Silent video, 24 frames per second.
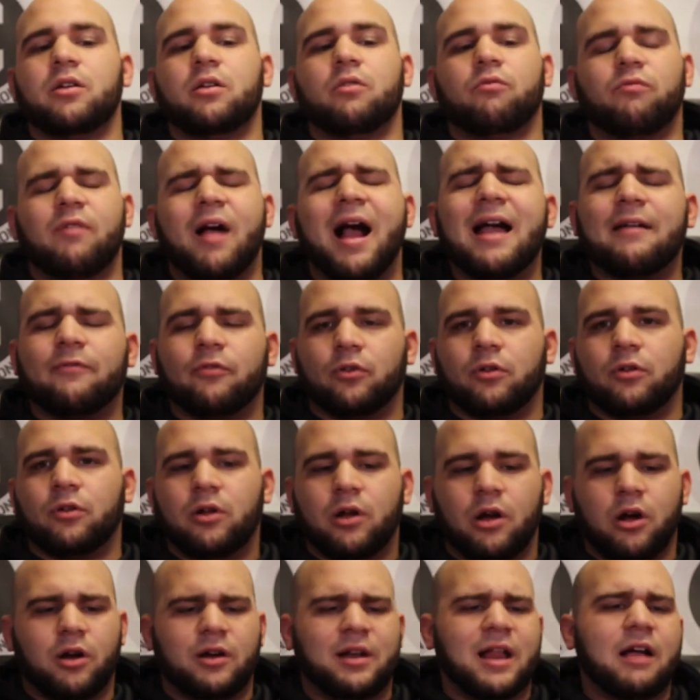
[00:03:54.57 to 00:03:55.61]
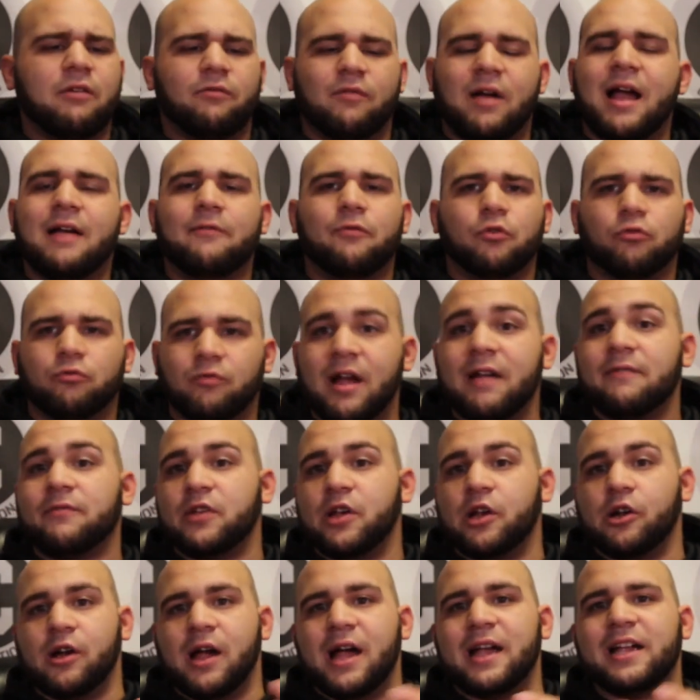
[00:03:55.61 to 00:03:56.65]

Revgear.